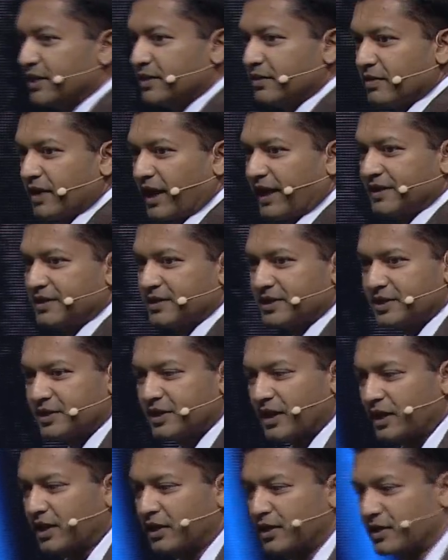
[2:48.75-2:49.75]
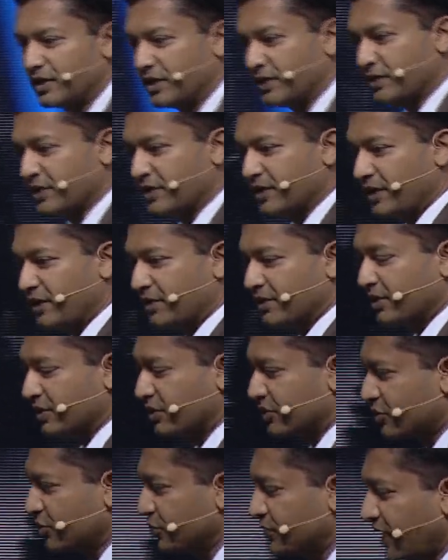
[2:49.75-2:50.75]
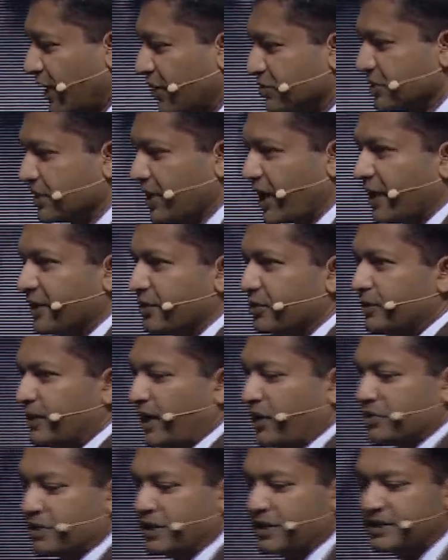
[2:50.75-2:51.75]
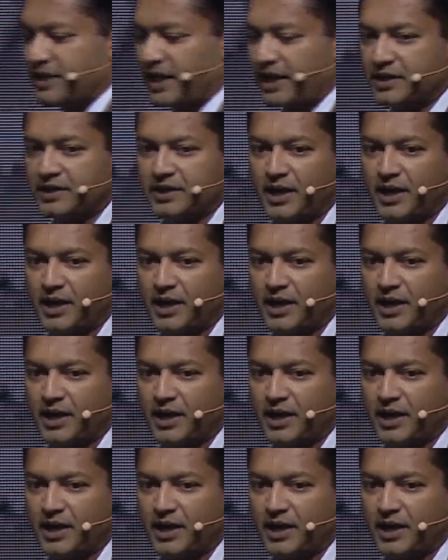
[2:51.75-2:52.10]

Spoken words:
2009-2010